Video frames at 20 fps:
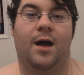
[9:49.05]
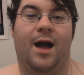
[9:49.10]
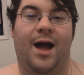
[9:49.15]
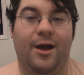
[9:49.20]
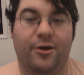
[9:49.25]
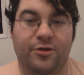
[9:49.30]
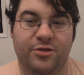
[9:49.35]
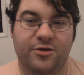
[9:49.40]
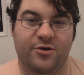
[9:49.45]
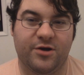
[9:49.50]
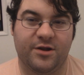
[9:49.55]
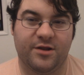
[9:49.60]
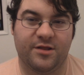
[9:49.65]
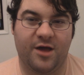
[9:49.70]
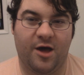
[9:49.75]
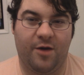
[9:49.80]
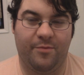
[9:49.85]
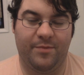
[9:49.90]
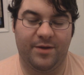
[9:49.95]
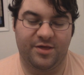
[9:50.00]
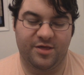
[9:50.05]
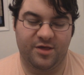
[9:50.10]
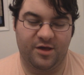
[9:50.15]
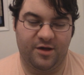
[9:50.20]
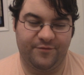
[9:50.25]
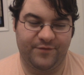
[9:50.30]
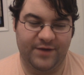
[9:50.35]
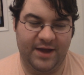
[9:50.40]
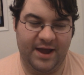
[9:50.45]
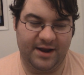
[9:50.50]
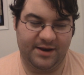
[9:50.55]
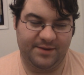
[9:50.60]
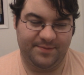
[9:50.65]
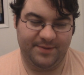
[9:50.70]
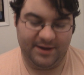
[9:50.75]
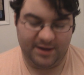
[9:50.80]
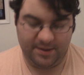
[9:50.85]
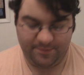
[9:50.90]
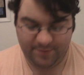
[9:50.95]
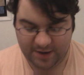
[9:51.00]
I also couldn't help myself. I had to
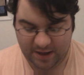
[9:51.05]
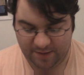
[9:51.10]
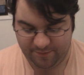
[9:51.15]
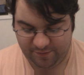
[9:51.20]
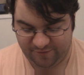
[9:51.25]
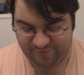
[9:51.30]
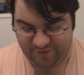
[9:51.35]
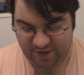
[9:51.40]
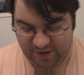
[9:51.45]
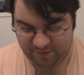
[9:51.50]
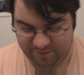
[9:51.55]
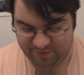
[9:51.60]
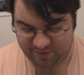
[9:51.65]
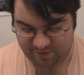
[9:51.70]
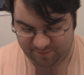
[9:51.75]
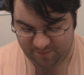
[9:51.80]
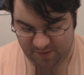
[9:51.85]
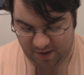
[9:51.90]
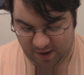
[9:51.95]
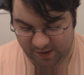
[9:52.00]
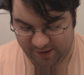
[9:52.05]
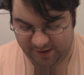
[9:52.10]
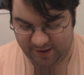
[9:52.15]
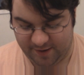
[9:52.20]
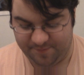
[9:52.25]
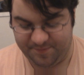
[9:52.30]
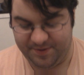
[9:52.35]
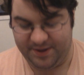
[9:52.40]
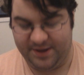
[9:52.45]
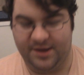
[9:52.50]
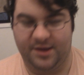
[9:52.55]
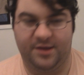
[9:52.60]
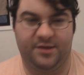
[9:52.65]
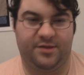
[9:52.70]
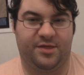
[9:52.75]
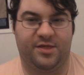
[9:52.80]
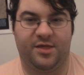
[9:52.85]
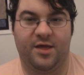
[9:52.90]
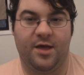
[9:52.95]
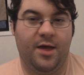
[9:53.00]
pick up a couple of volumes of manga
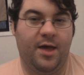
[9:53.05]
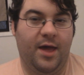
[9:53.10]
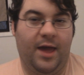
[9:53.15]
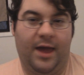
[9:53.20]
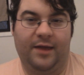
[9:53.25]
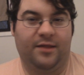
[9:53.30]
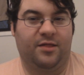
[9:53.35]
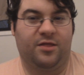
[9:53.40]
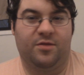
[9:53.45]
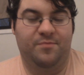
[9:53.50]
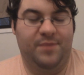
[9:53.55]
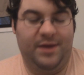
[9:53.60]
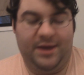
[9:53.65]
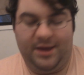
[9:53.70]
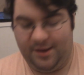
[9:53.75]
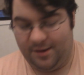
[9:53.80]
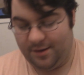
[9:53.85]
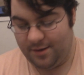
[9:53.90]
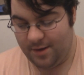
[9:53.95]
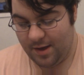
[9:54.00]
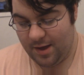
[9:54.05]
because it's me.